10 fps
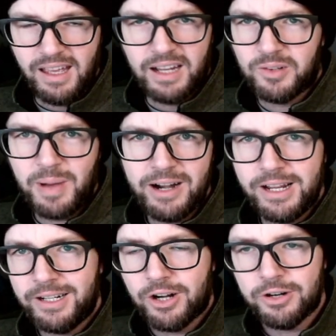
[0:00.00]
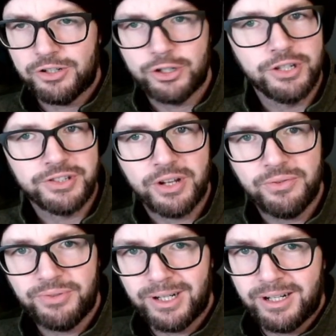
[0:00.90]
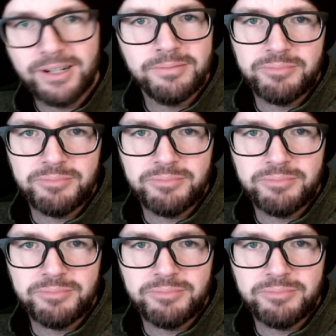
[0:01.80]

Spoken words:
Expired ink cartridges. Go figure.